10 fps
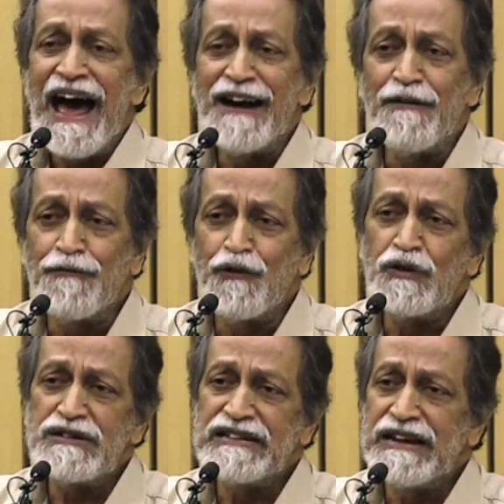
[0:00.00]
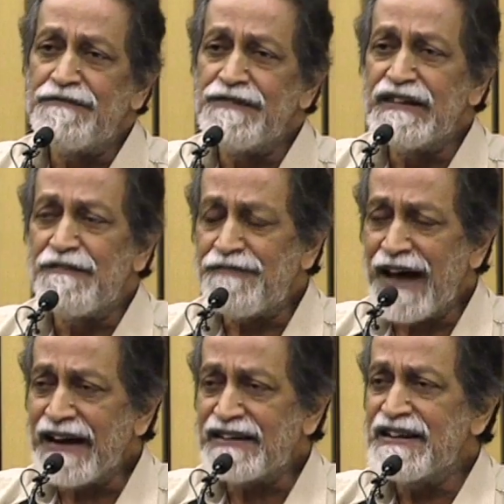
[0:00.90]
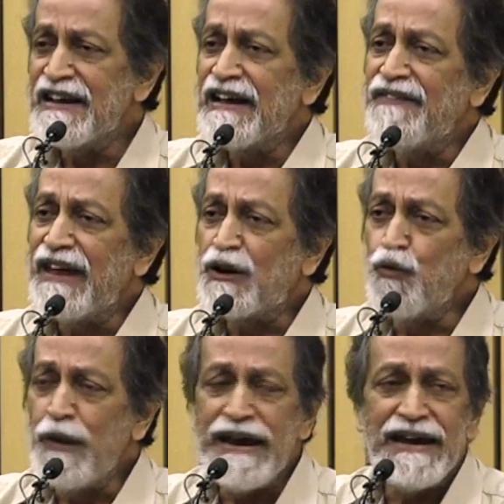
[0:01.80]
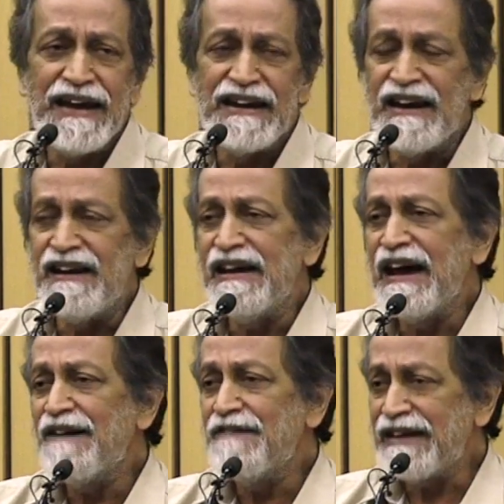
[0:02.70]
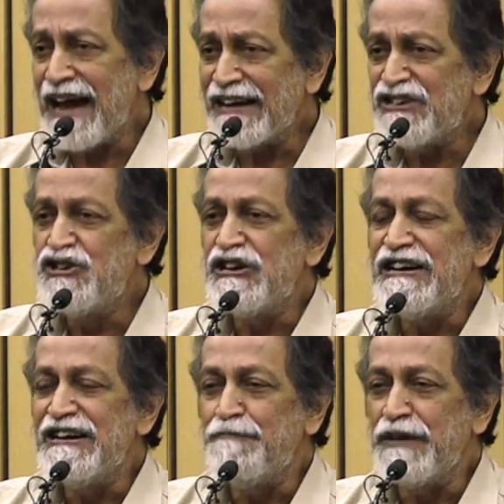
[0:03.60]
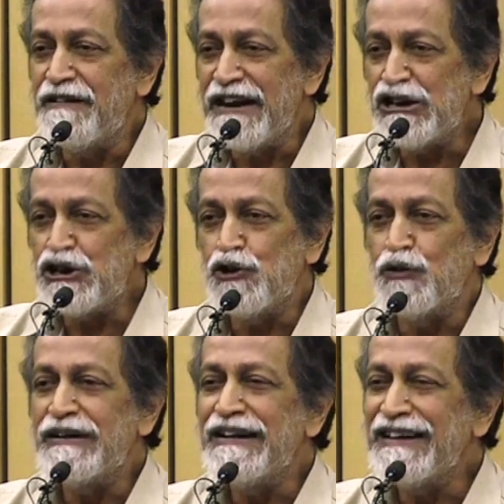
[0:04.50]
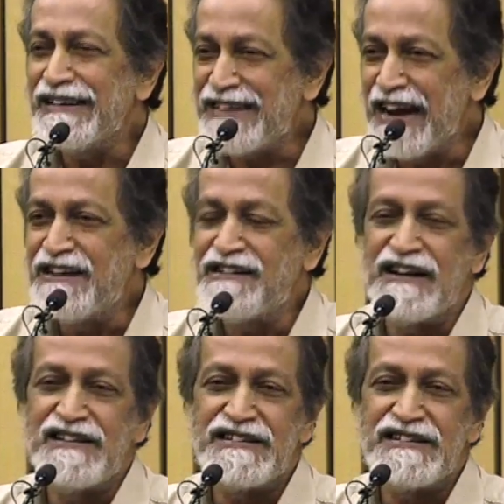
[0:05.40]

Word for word: And of course, given the fact that we in India have a tax GDP ratio, taking center and